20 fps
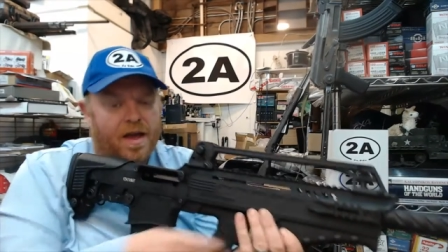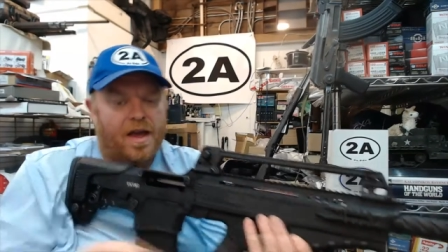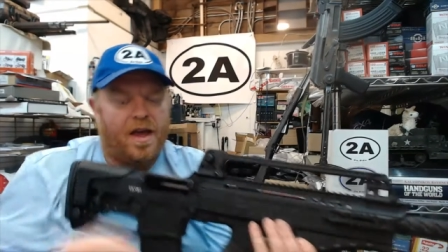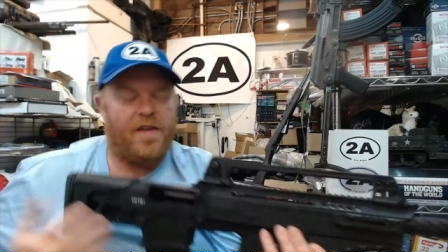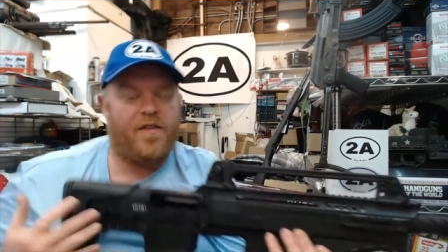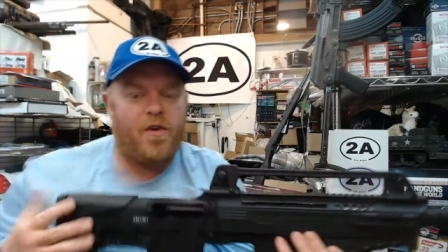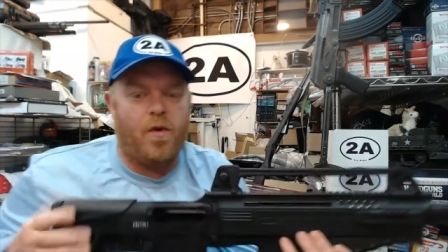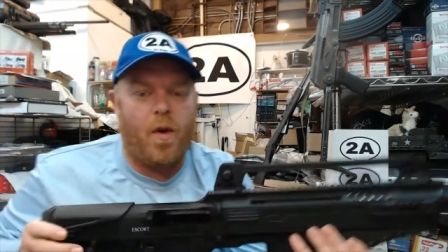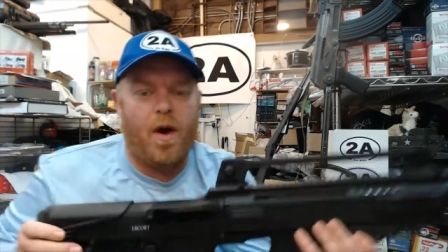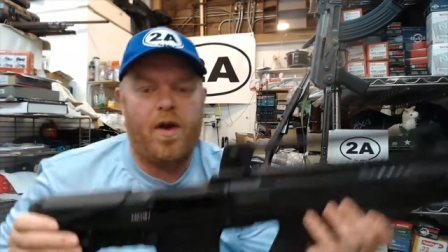
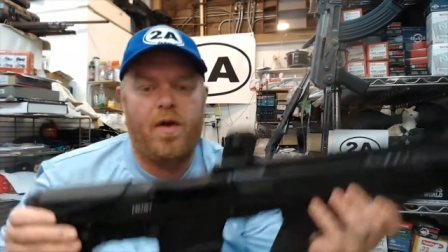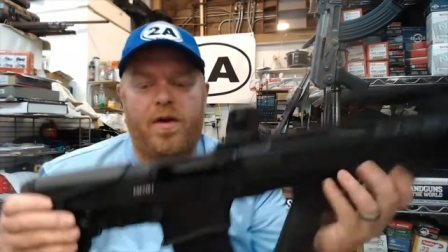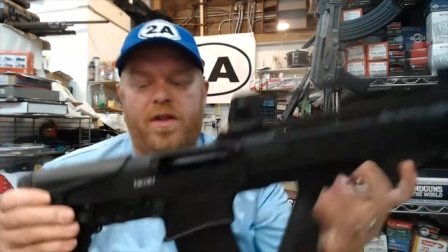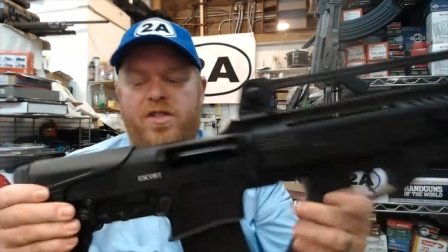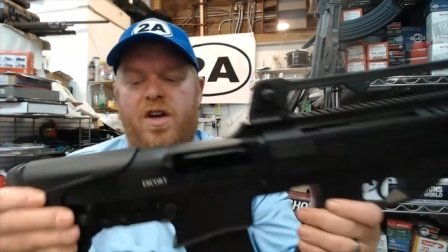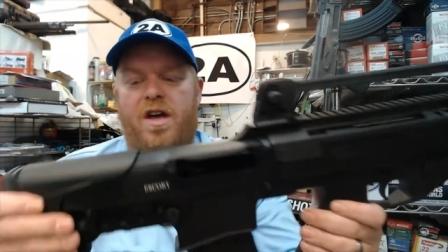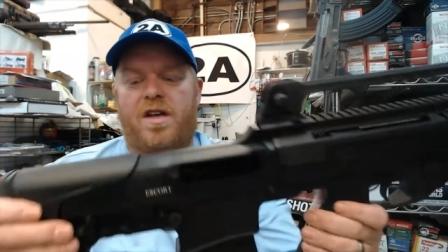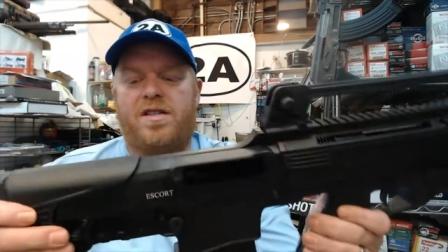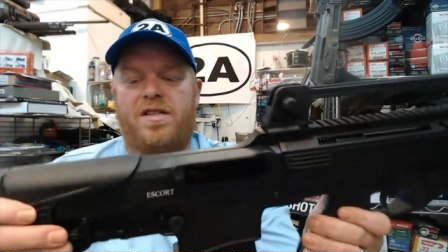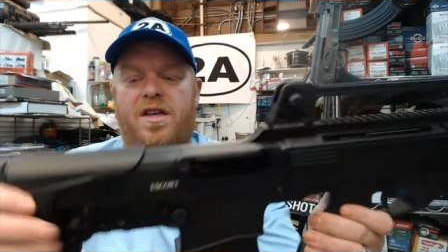If you want to
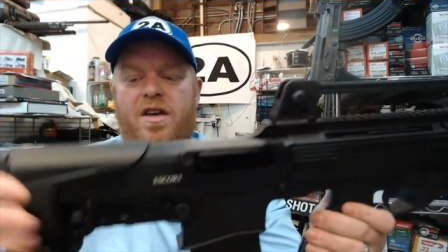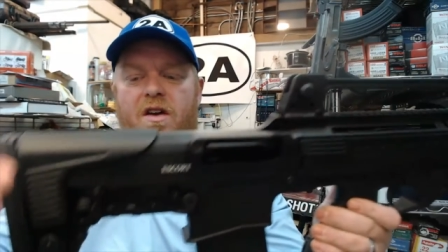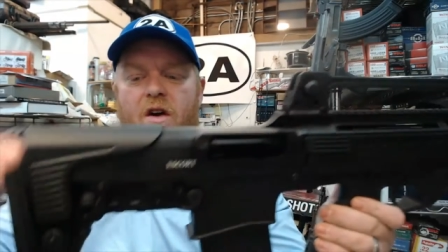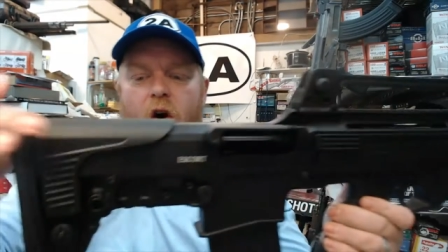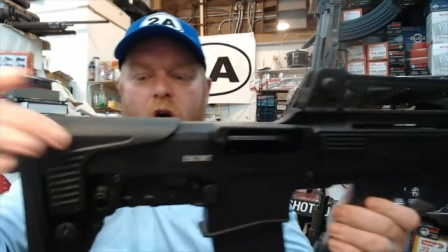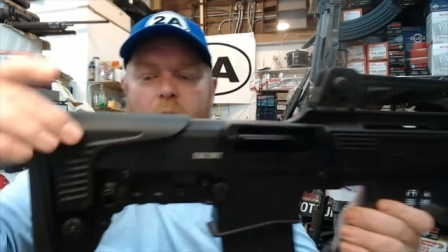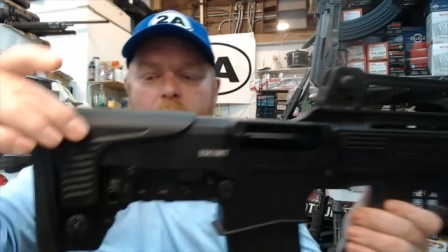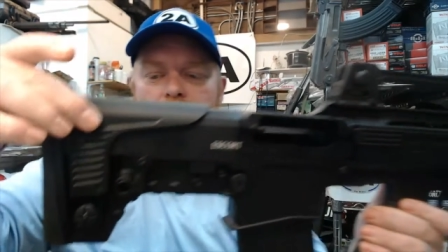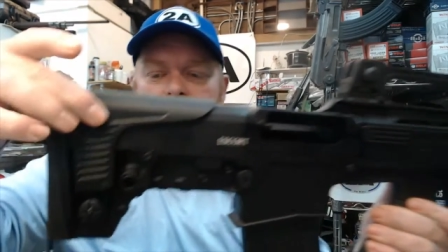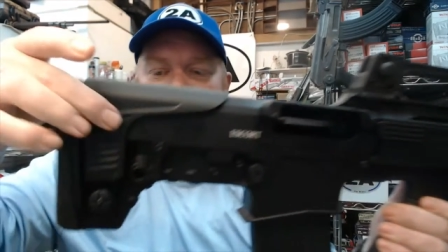adjust the
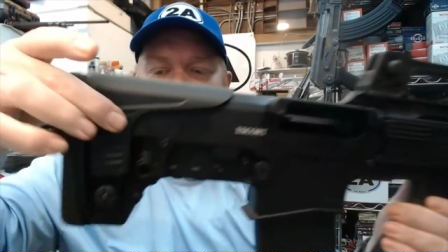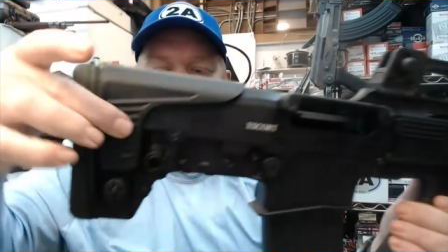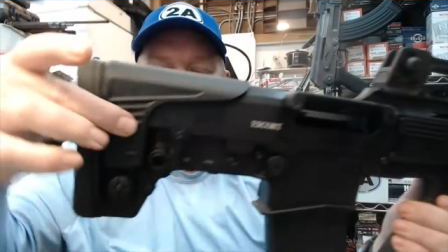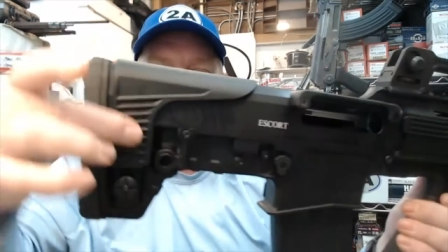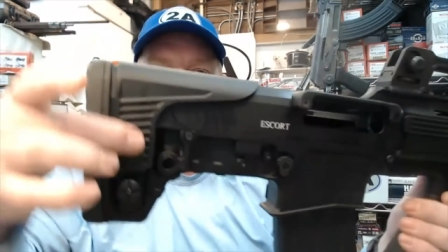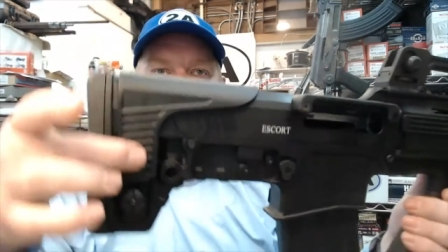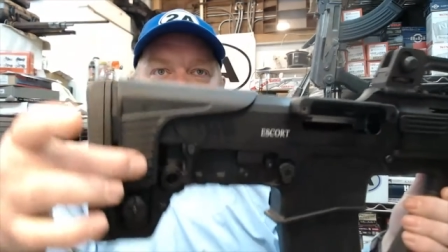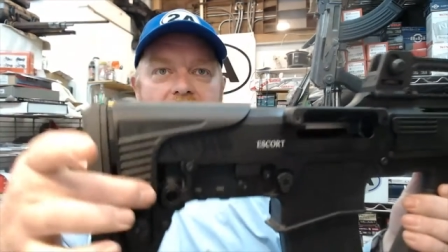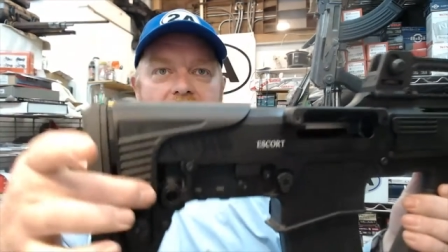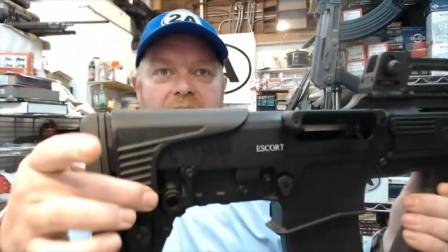comb of the
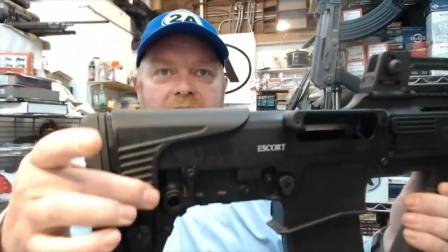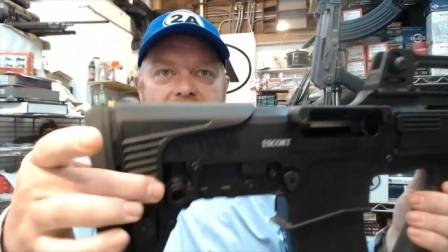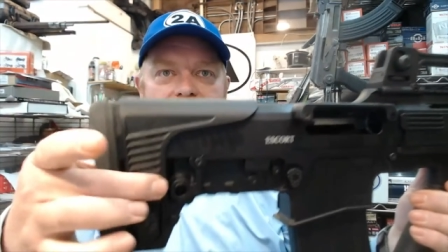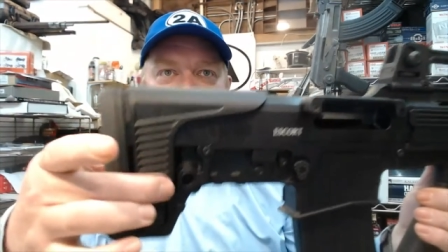stock,